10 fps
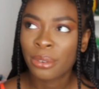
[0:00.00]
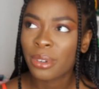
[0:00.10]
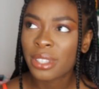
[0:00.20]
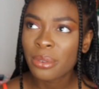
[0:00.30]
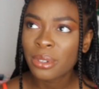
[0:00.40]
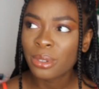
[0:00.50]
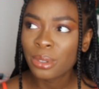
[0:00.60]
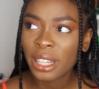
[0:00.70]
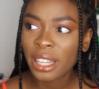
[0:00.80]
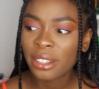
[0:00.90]
What's that one
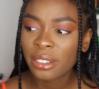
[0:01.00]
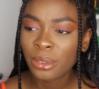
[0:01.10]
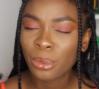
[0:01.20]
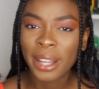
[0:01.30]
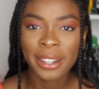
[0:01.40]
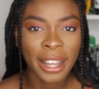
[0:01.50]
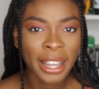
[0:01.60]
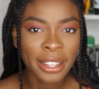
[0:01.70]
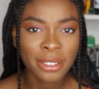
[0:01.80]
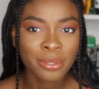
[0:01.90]
called again?
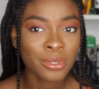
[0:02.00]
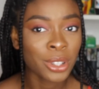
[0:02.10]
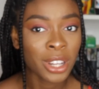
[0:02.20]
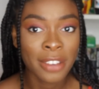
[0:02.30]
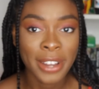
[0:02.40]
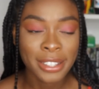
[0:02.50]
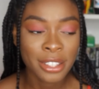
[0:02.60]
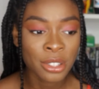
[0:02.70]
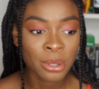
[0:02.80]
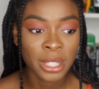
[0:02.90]
Wetline. Don't have
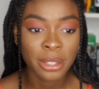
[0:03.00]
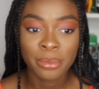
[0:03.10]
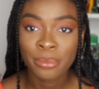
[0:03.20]
access to it.